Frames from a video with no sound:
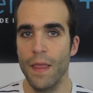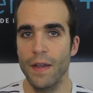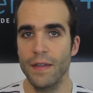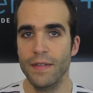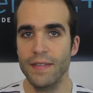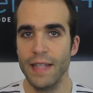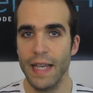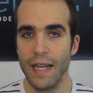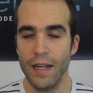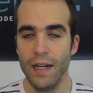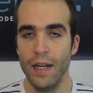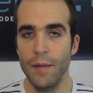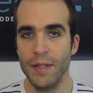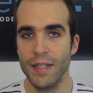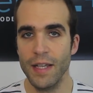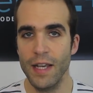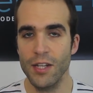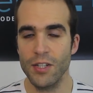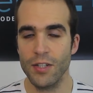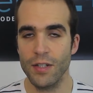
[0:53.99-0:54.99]
The second
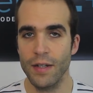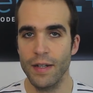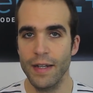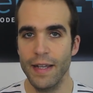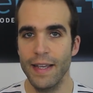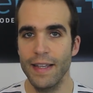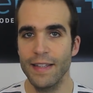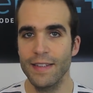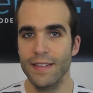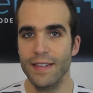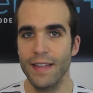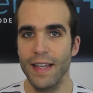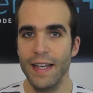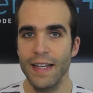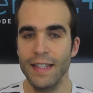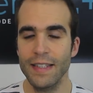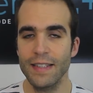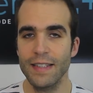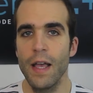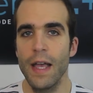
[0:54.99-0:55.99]
limitation is
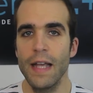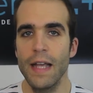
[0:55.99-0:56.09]
that